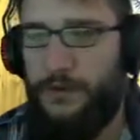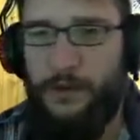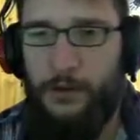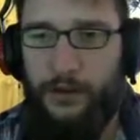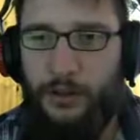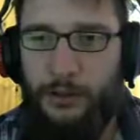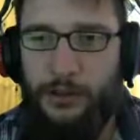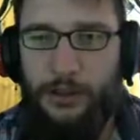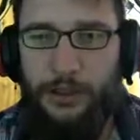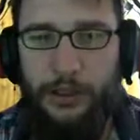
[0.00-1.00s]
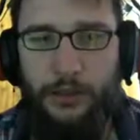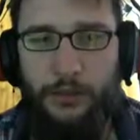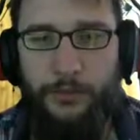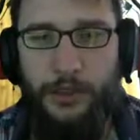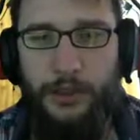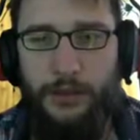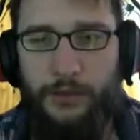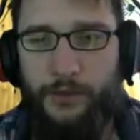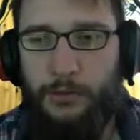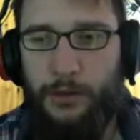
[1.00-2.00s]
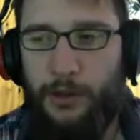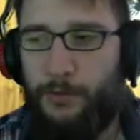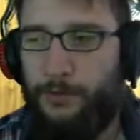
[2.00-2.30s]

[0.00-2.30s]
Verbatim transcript: Sounds a little bit Klingon, but fine by me.